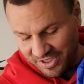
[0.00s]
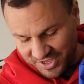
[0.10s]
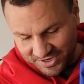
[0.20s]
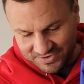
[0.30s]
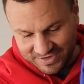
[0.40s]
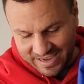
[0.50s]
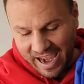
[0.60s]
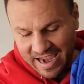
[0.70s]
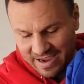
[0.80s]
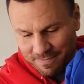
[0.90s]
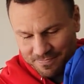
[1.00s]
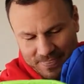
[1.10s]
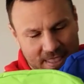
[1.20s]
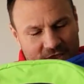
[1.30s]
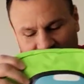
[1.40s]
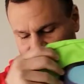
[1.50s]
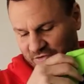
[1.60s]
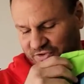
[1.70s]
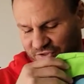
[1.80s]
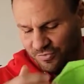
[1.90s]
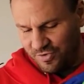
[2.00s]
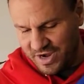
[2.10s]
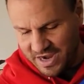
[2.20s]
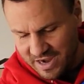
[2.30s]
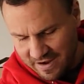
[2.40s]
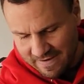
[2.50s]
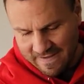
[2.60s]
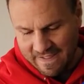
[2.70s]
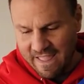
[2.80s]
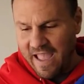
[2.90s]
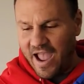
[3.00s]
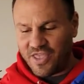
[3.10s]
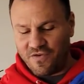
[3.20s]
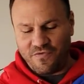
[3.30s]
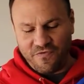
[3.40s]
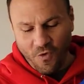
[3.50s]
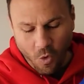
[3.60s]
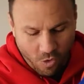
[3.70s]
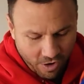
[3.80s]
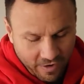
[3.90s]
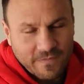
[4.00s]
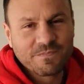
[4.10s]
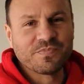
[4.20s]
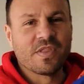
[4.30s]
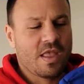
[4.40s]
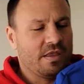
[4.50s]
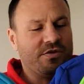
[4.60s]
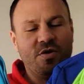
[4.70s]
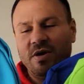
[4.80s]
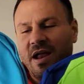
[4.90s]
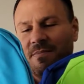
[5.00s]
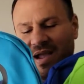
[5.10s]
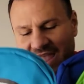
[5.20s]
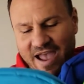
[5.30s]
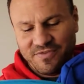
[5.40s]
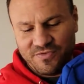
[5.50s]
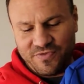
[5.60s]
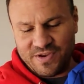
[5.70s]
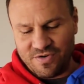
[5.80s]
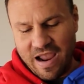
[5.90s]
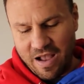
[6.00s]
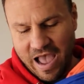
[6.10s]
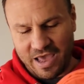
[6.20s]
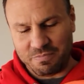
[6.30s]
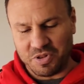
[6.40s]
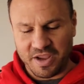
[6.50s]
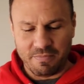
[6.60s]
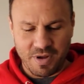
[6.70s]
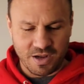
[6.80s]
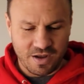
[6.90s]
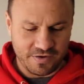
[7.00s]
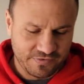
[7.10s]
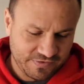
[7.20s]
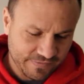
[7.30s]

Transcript: I think it's a game. So there's three and then four. Four. You know what? I might have to figure out how to play Among Us.